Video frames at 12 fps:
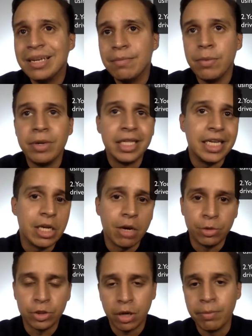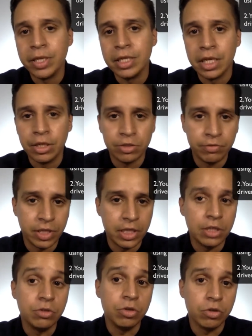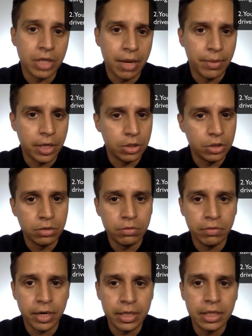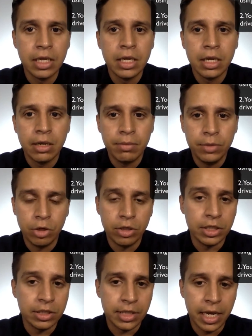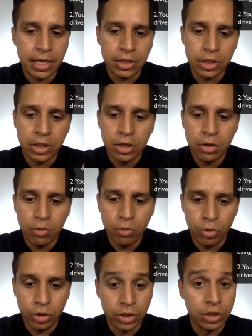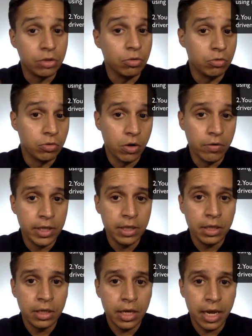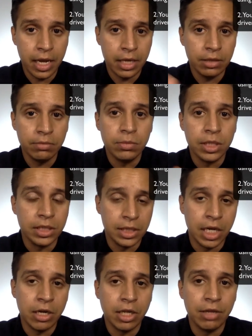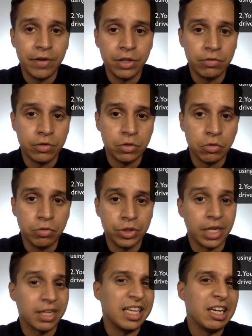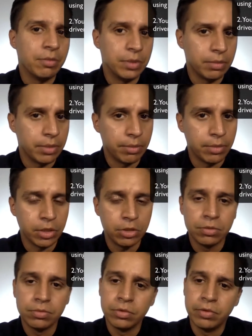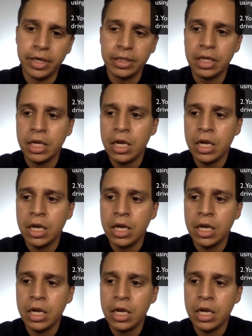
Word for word: maybe an e-commerce company that doesn't really need to know that much, right? They're at a stage where they're still growing and installing an event-driven tool is not going to help them that much, right?